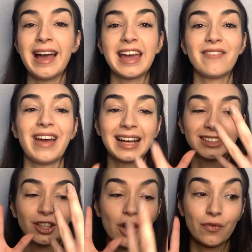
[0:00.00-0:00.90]
if it has to
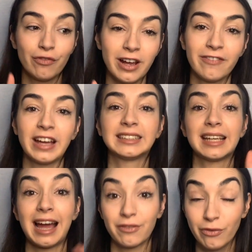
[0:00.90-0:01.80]
go rear facing
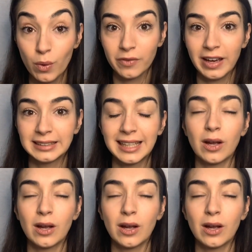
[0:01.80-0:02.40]
and forward facing,